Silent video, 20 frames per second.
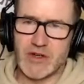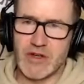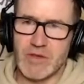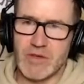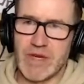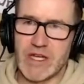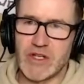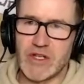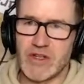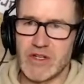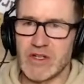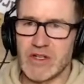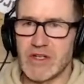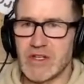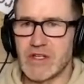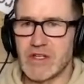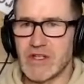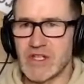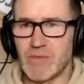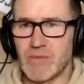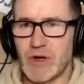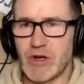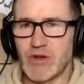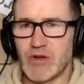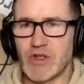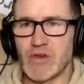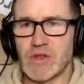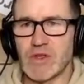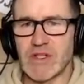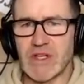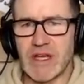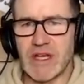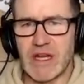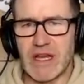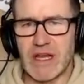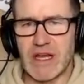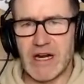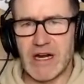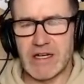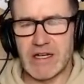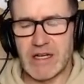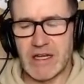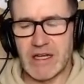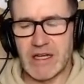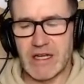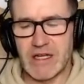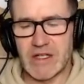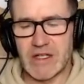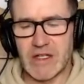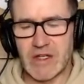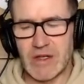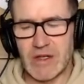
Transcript: You mentioned the spiritual side of gardening, and